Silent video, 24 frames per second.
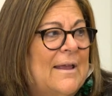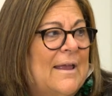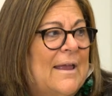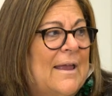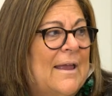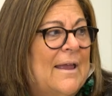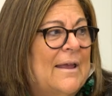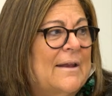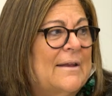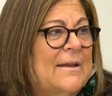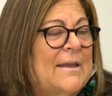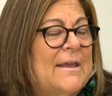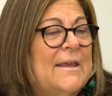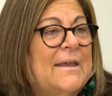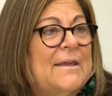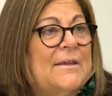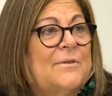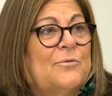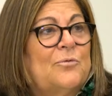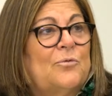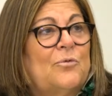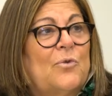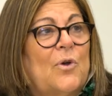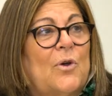And he
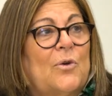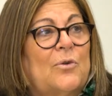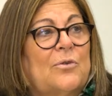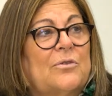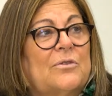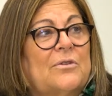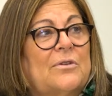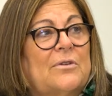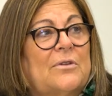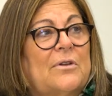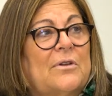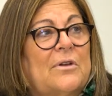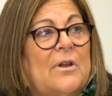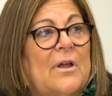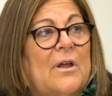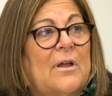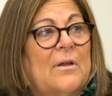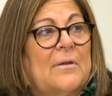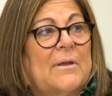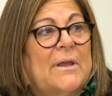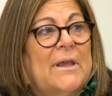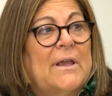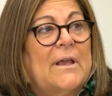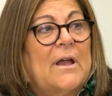wrote,
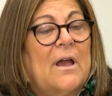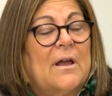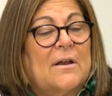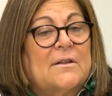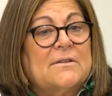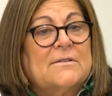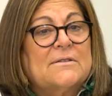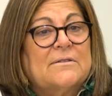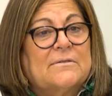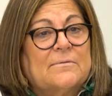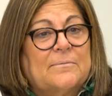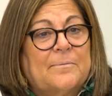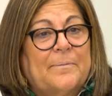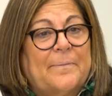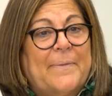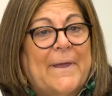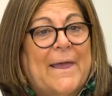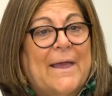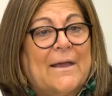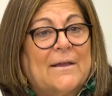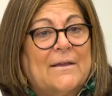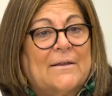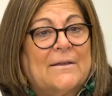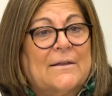he got us
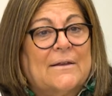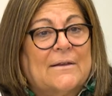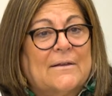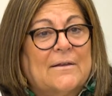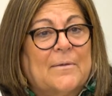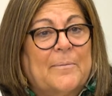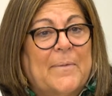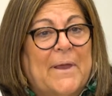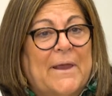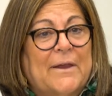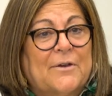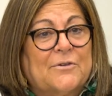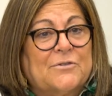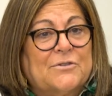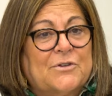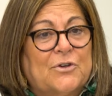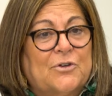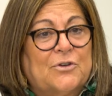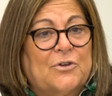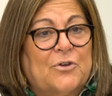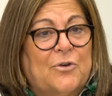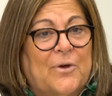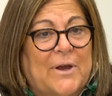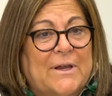back in the mayor's
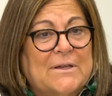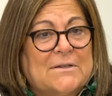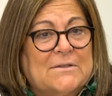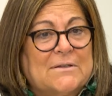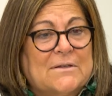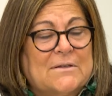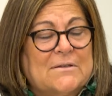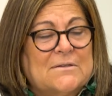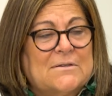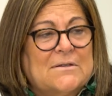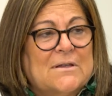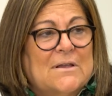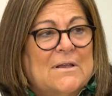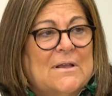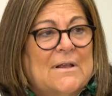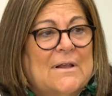good graces